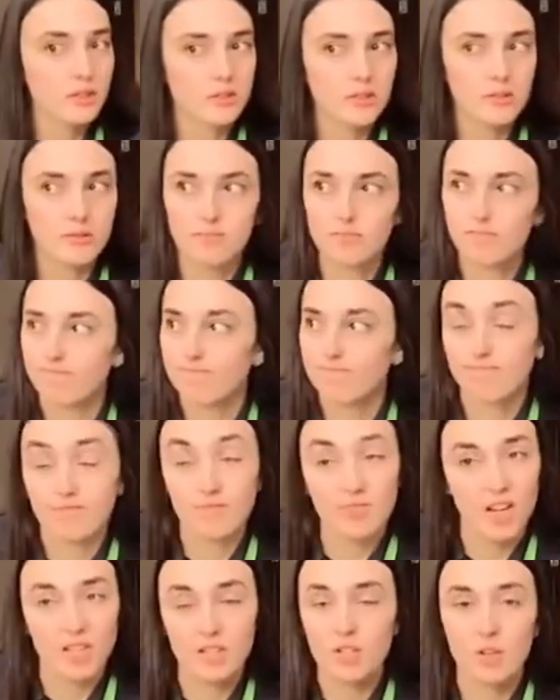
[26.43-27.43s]
I don't know
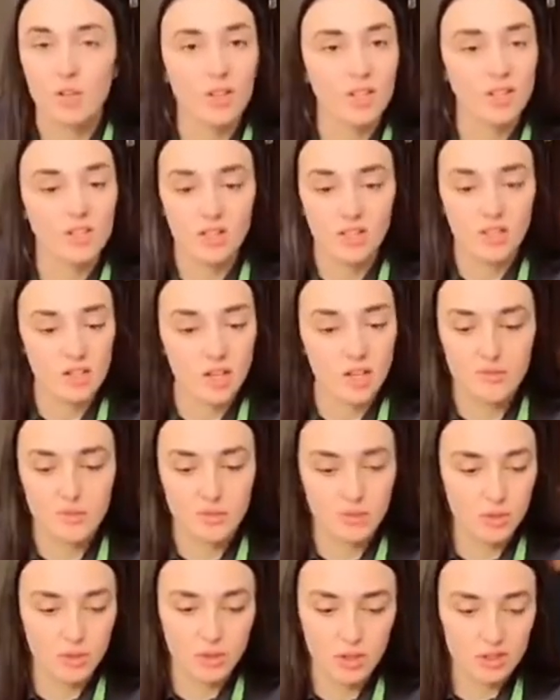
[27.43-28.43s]
anything. You have to look on
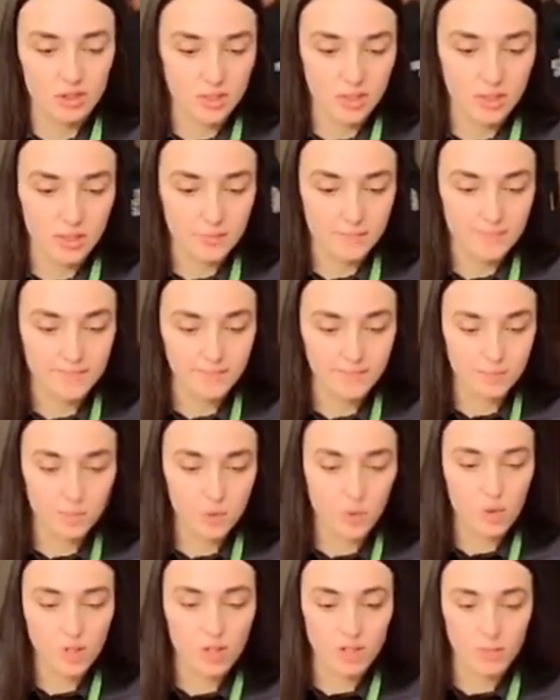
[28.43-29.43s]
the Google
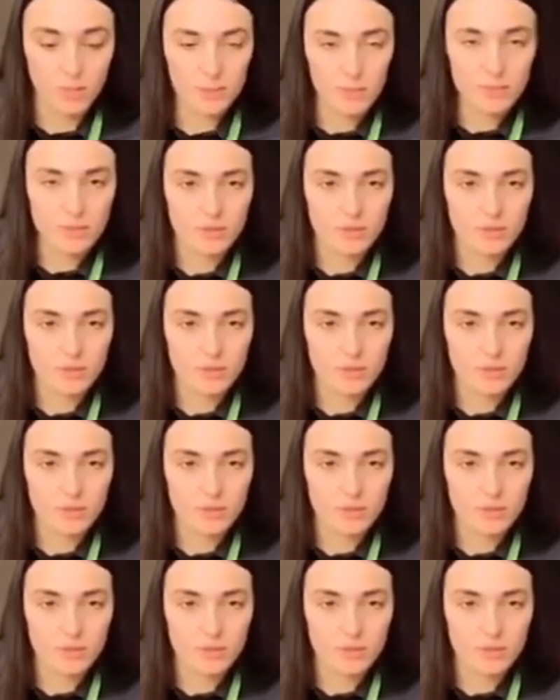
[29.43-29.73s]
Maps or somewhere.